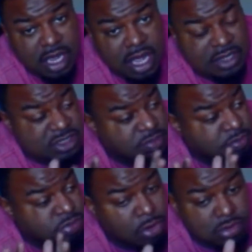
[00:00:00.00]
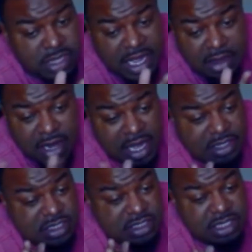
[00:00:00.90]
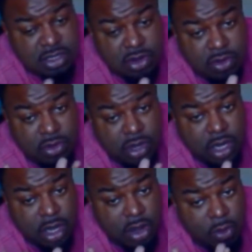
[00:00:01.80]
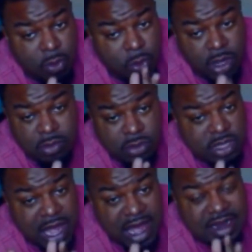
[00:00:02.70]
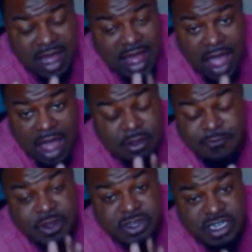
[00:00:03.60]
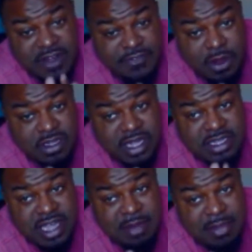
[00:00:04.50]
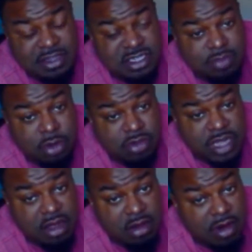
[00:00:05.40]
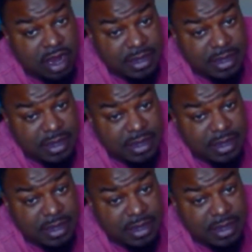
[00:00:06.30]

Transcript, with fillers: I just broke down. I just didn't know what how to, I, the feeling that I felt at that time. I just broke down crying.